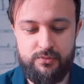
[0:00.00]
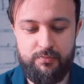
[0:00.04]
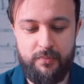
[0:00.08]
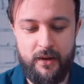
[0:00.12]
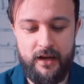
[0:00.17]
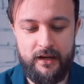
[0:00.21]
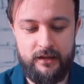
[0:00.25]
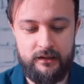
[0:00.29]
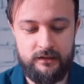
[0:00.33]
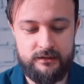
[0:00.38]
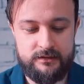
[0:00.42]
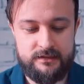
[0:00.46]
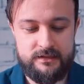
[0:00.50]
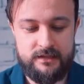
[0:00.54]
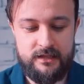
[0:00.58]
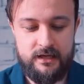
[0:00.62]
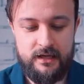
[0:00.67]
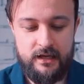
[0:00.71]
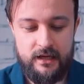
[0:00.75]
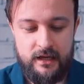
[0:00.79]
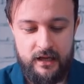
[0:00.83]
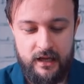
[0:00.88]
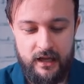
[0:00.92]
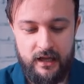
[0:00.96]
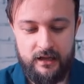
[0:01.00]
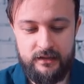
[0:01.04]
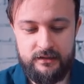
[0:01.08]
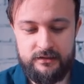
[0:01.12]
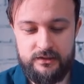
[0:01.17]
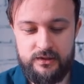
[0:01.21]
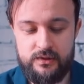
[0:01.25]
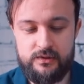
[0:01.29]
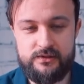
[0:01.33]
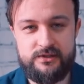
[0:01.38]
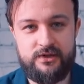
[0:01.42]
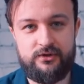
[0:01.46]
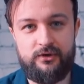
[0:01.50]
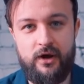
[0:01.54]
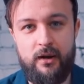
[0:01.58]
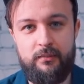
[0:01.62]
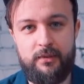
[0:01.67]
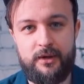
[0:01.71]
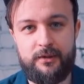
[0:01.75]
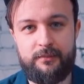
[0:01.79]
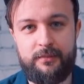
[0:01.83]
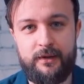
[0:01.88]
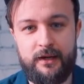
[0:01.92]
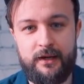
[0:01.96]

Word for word: two piles and use a rubber